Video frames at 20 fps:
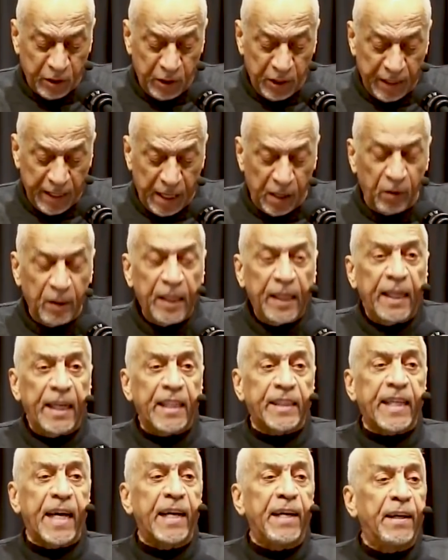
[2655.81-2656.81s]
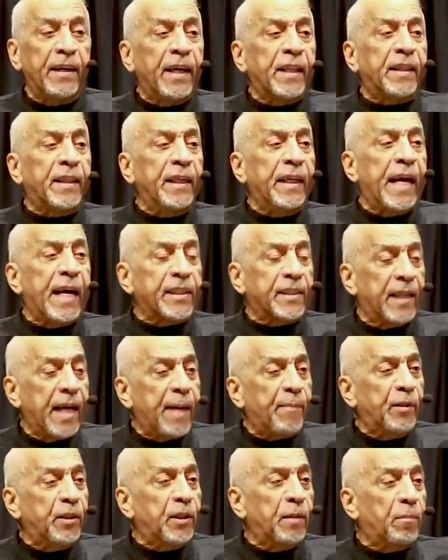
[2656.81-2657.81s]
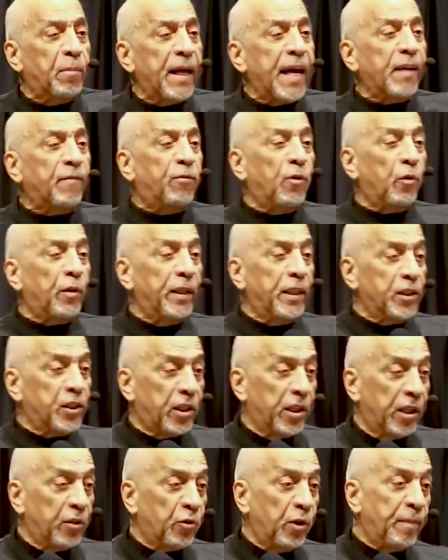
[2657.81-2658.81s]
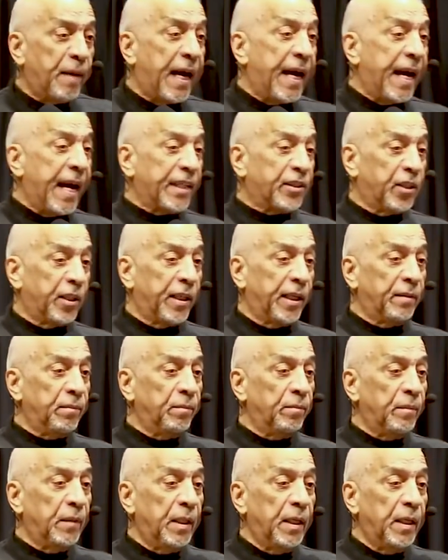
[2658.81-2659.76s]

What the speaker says: to you now is that nothing has happened to black folk in this country by accident.